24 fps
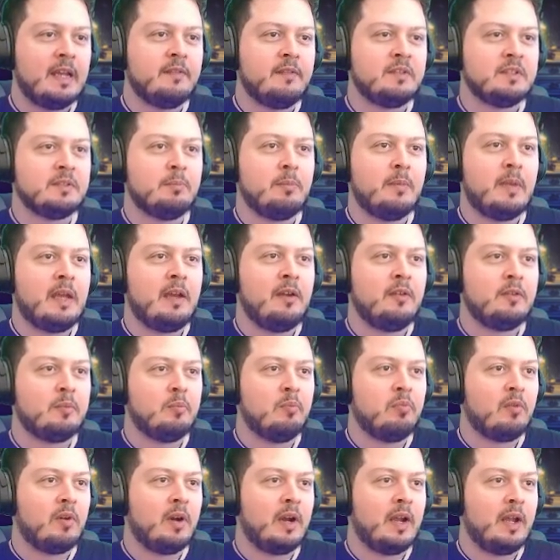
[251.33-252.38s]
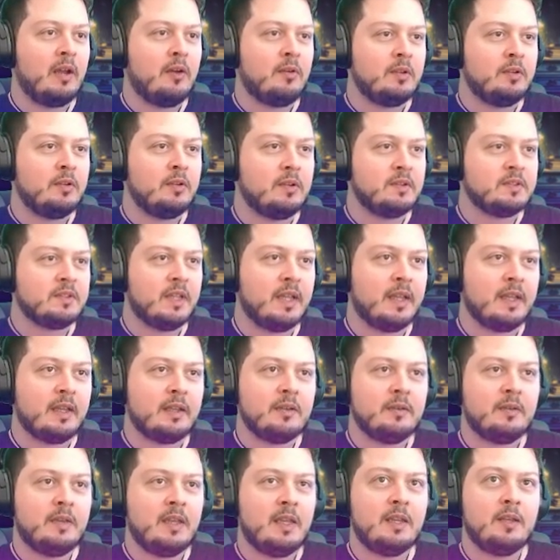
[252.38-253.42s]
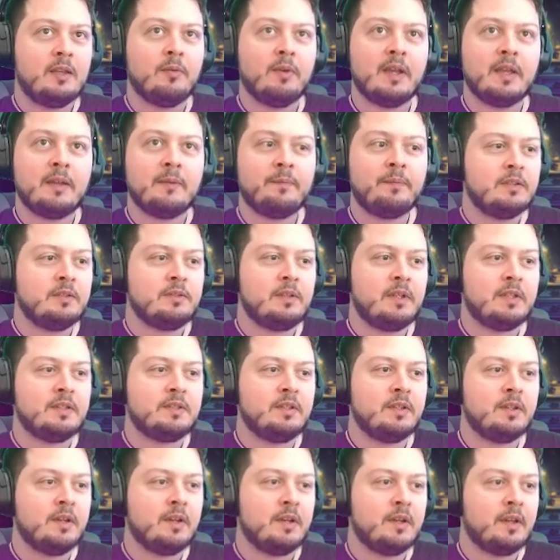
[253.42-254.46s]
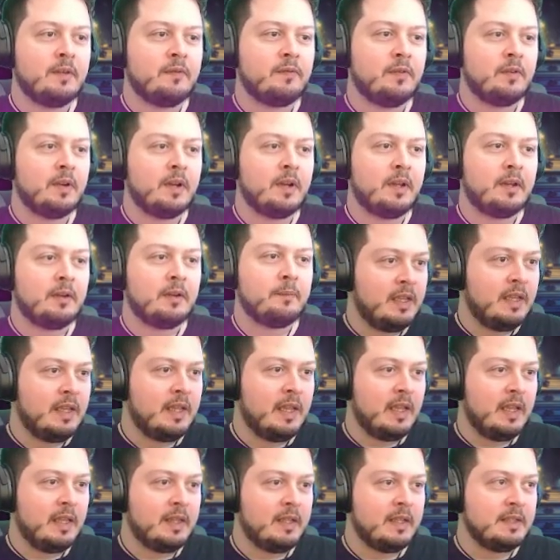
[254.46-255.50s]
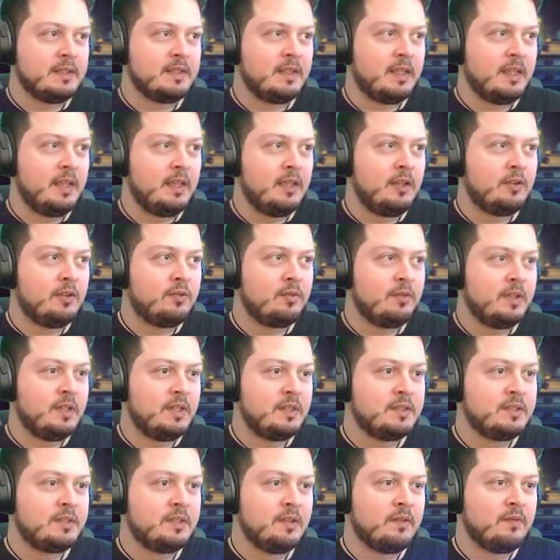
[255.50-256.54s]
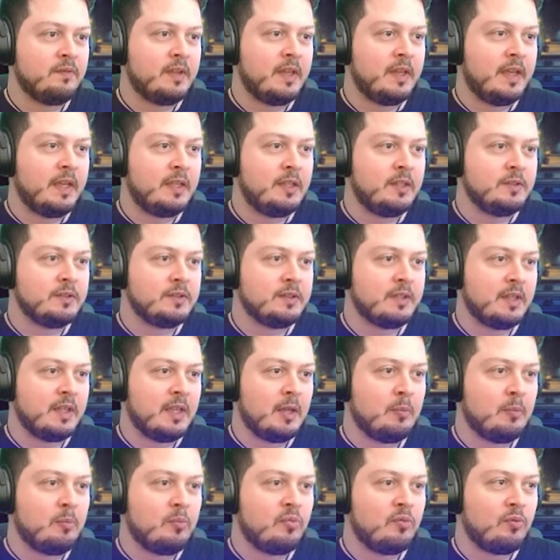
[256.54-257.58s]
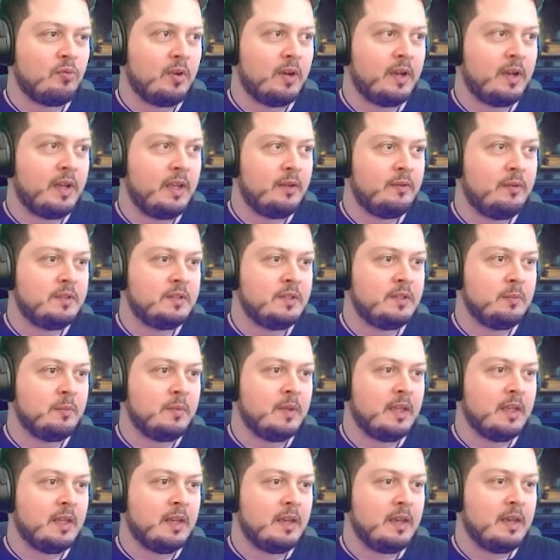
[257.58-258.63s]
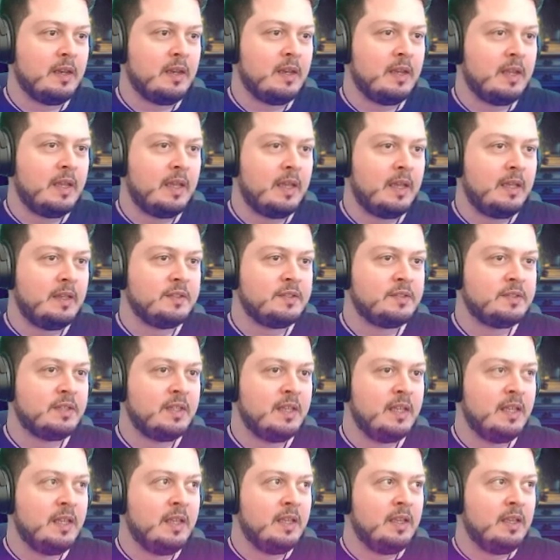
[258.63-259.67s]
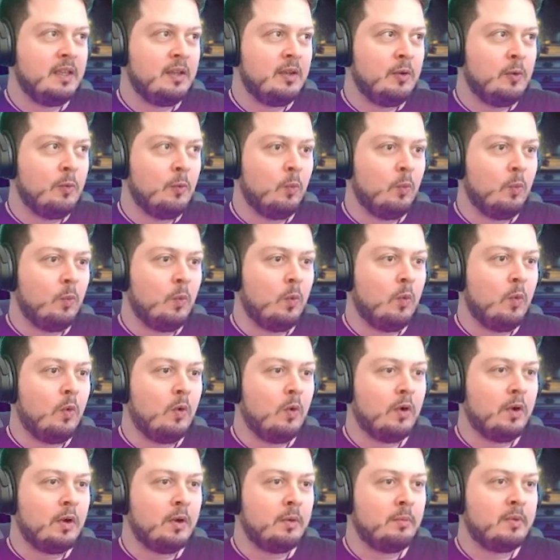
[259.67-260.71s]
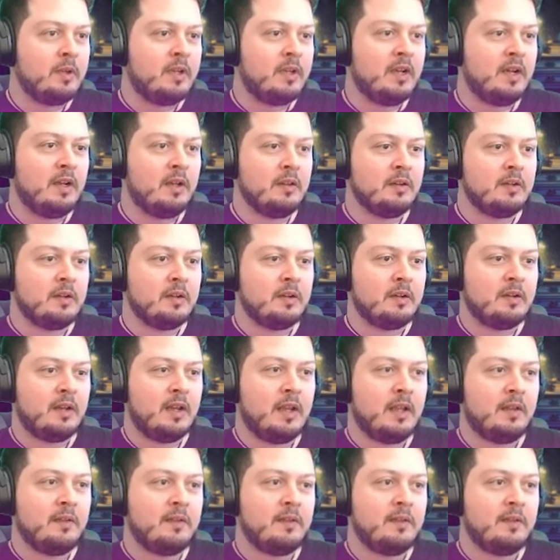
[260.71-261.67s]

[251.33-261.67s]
of his mouth brown, it looks like. Anyway, that's good enough for now. And let's increase the values of that brown to be a nice, warm color. Now,